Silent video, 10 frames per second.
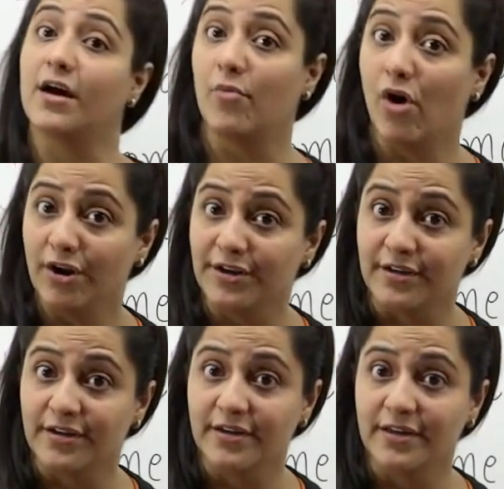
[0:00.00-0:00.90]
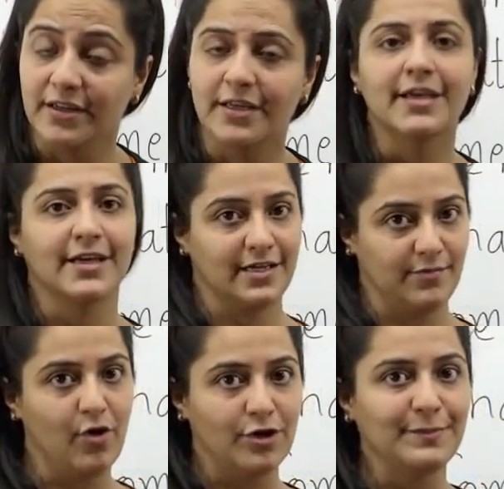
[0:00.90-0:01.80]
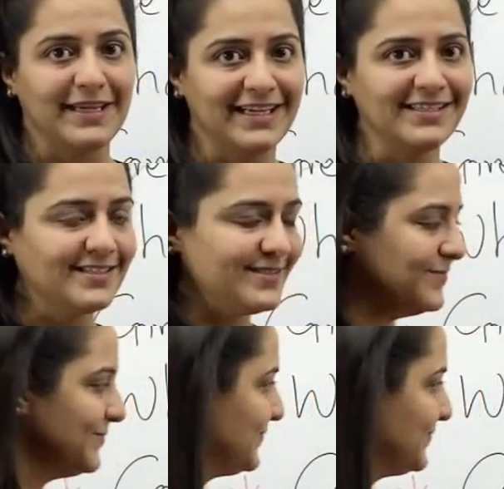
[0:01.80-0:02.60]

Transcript: come on? Come on means